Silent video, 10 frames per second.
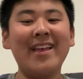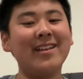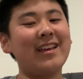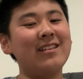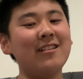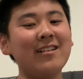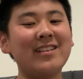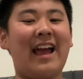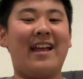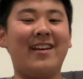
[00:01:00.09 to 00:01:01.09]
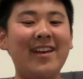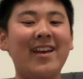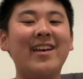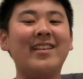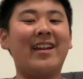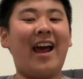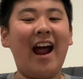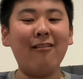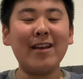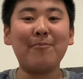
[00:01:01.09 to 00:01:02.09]
They looked at it, then
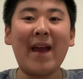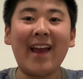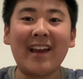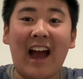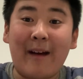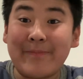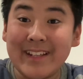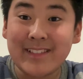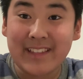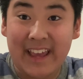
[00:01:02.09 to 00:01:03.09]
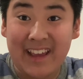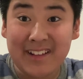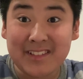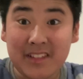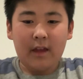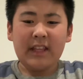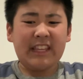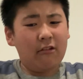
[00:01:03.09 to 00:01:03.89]
hurried back up the stairs. There